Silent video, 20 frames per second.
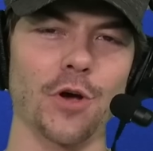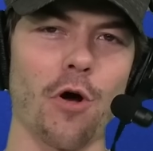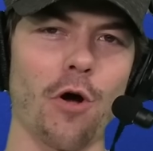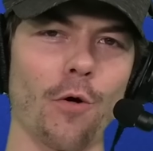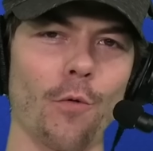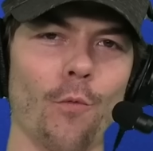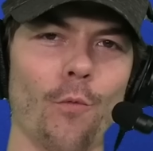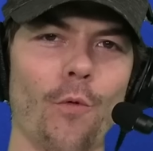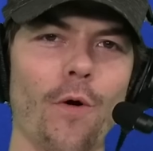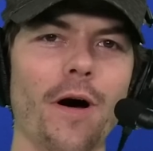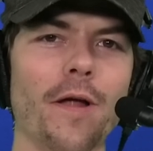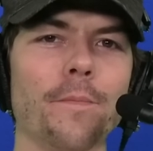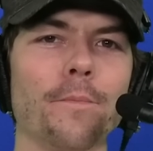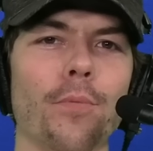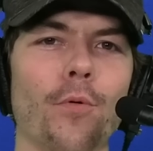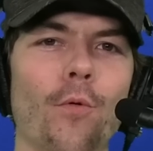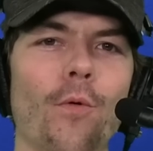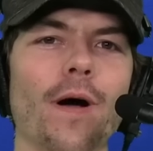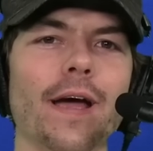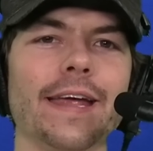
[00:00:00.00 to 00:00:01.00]
Our
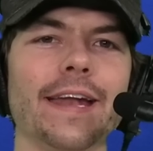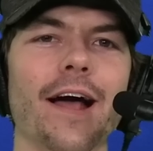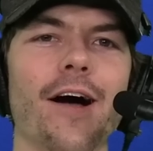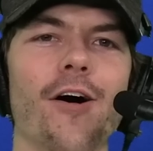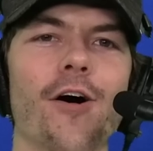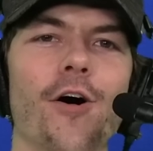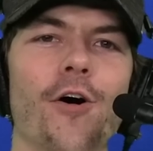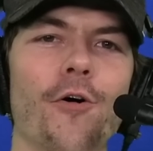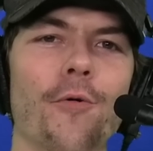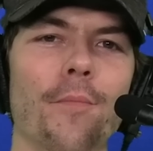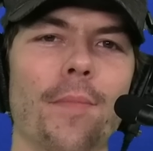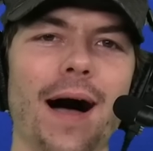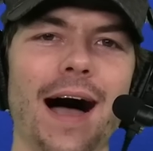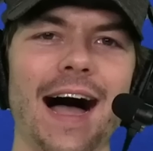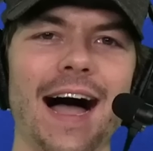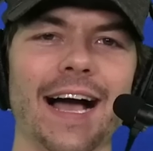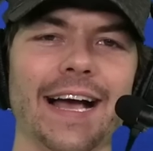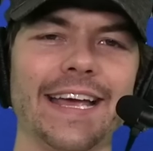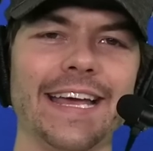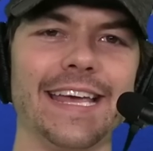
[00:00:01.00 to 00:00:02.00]
1.0
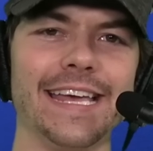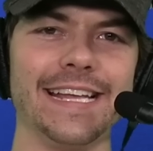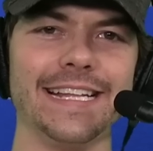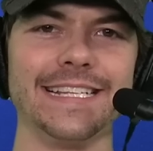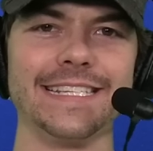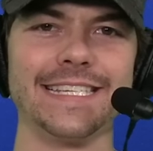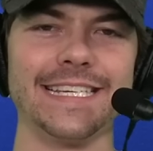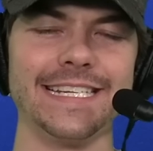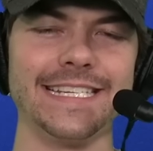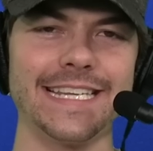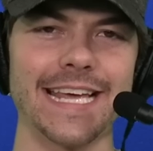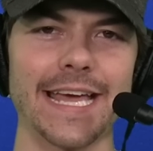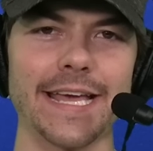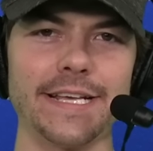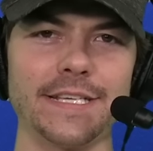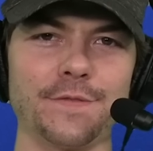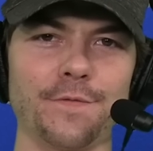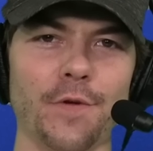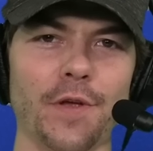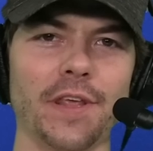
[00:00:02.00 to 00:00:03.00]
mock in
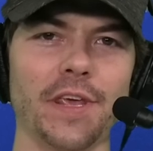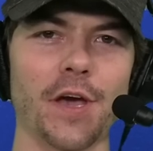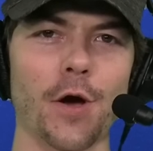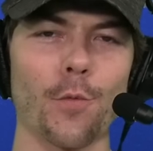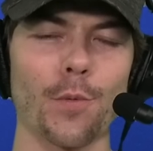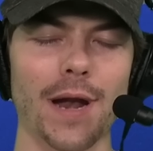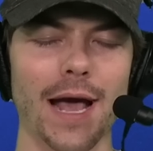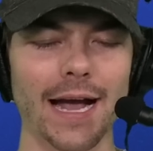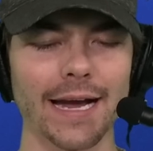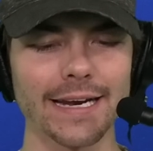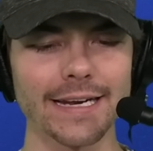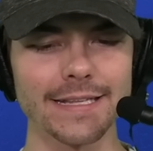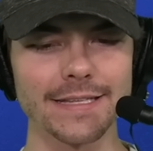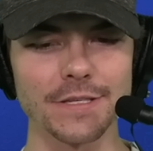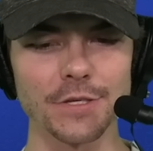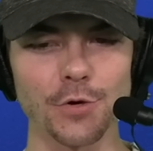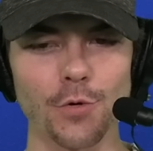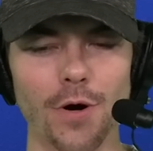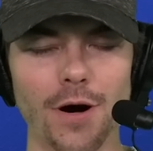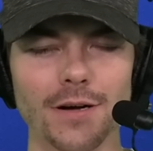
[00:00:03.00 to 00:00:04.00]
today's video. We're not going to
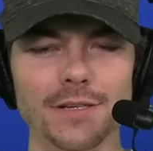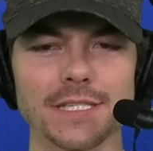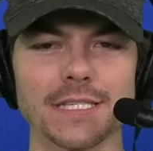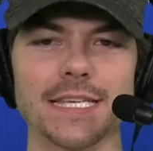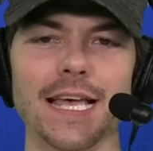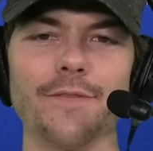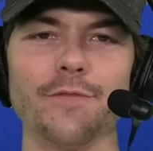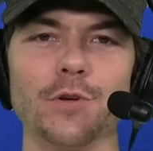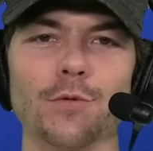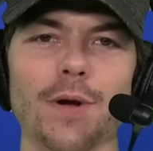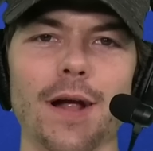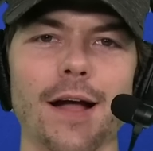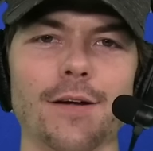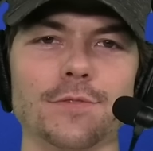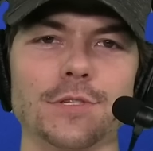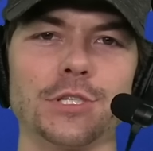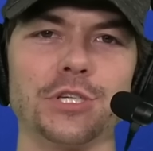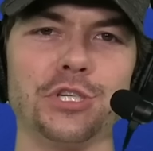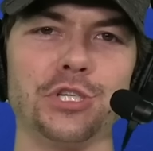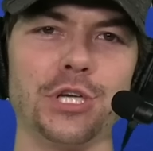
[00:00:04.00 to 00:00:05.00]
do all 7
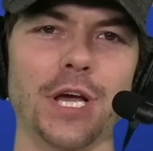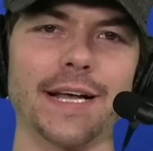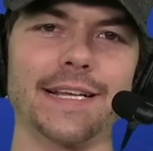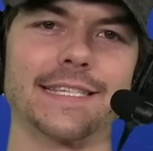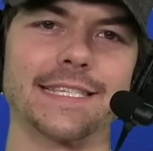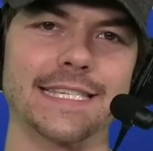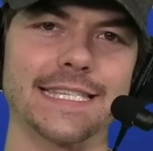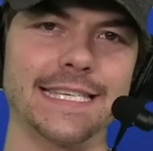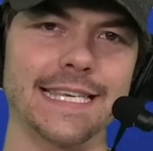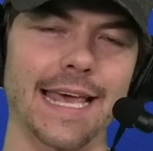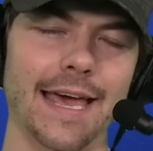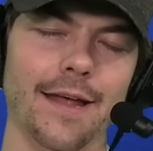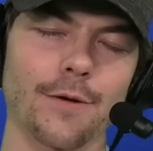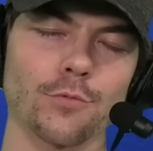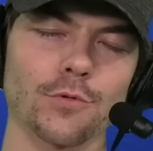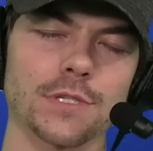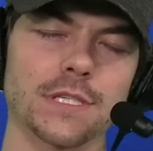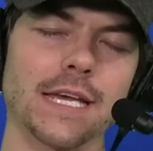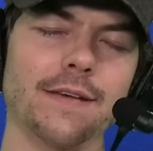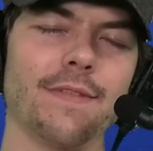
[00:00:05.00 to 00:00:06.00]
rounds just yet.
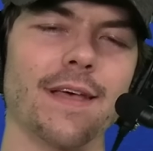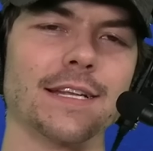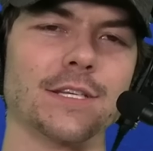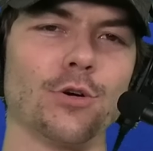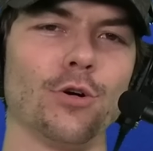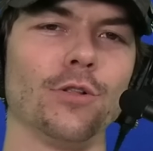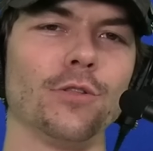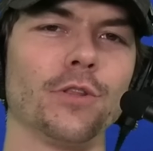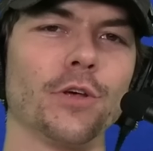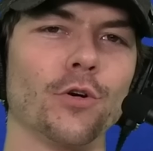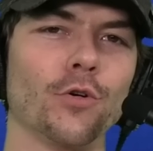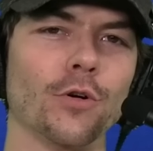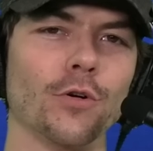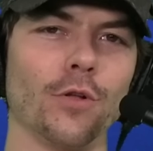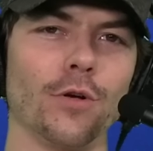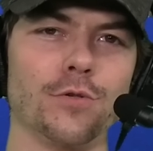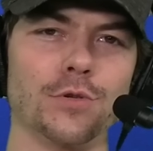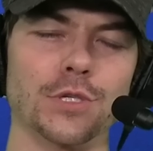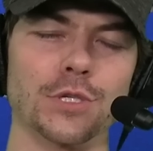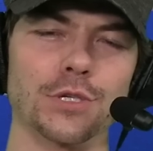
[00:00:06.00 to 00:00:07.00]
We'll save that till a little
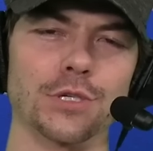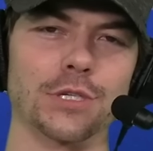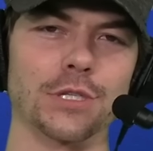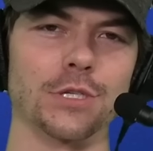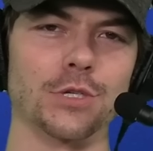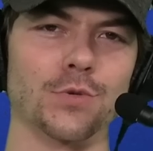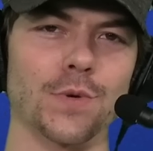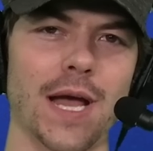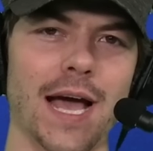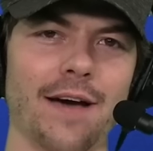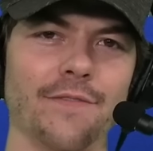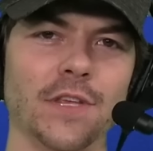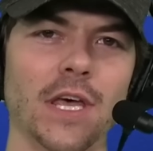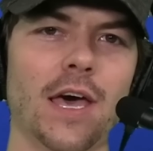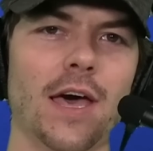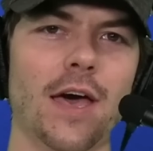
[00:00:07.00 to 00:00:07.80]
closer to the draft.